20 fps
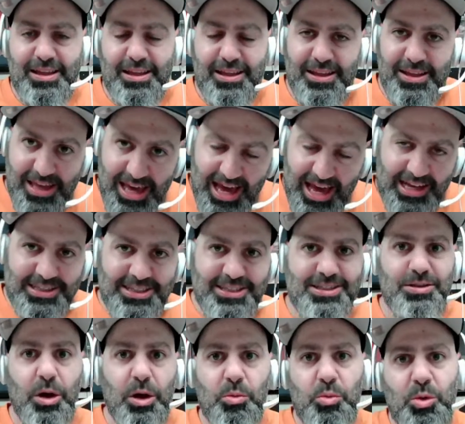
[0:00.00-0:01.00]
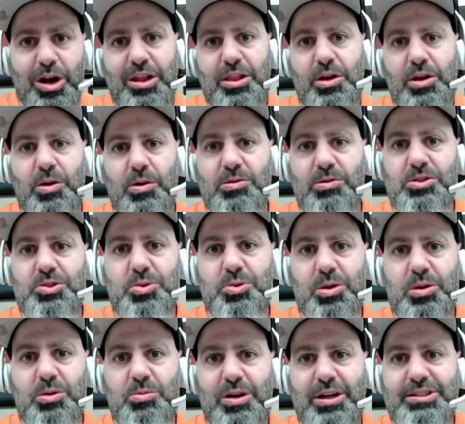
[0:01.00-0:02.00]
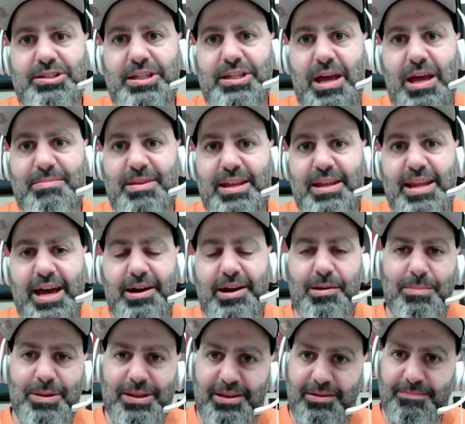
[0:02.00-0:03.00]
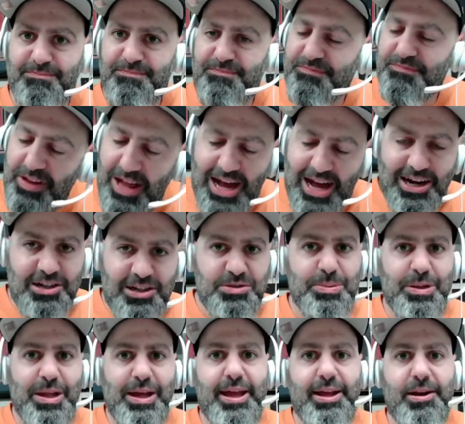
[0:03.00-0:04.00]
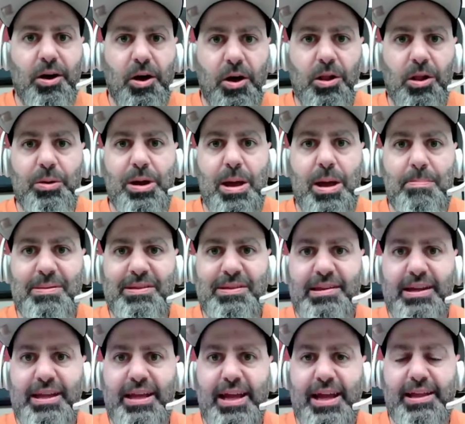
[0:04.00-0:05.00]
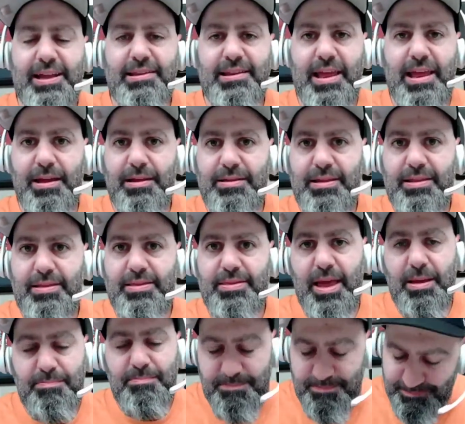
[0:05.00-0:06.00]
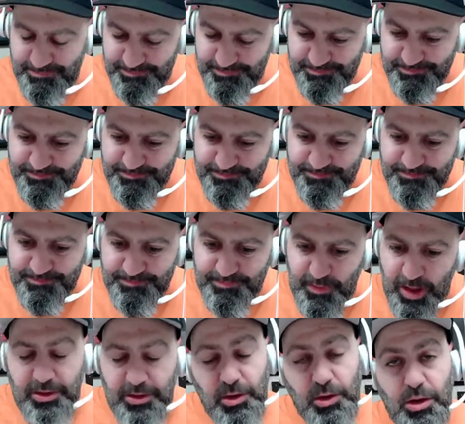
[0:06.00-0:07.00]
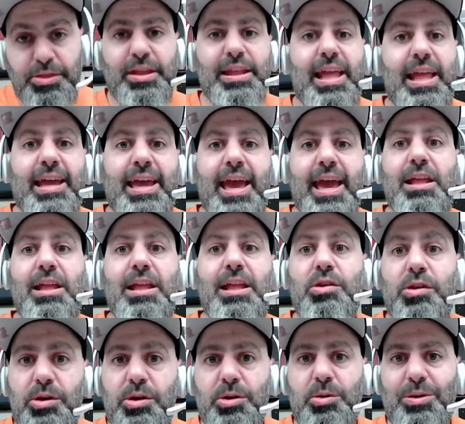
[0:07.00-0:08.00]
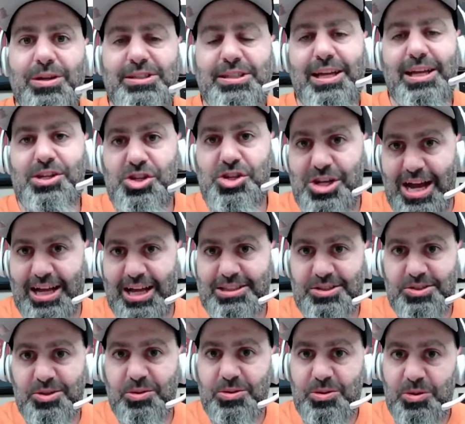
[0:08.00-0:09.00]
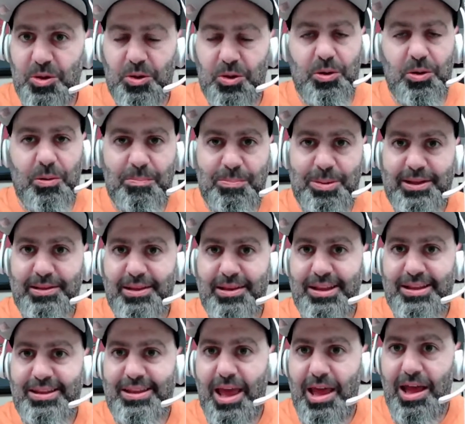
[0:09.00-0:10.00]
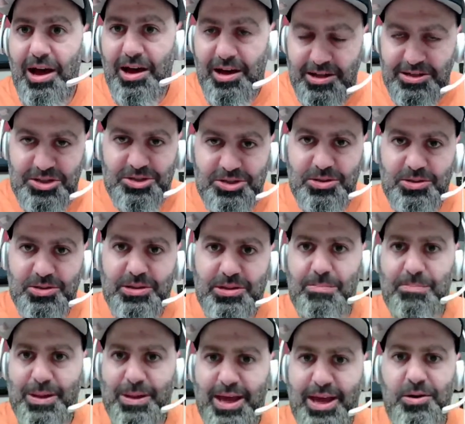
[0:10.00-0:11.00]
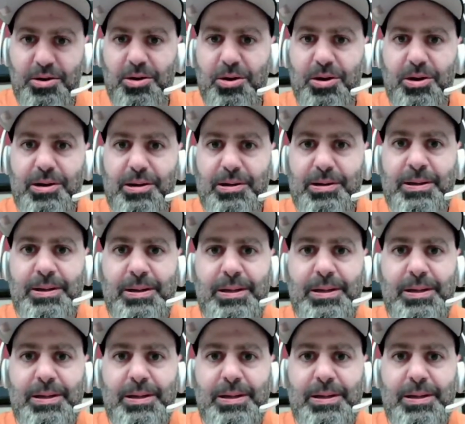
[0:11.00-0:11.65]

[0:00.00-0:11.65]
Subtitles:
Yes, one of the goals scored was an empty netter, but the Flyers played all the way up into the end. They the only thing they can't do is get shots on goal, but they hustled, they played hard.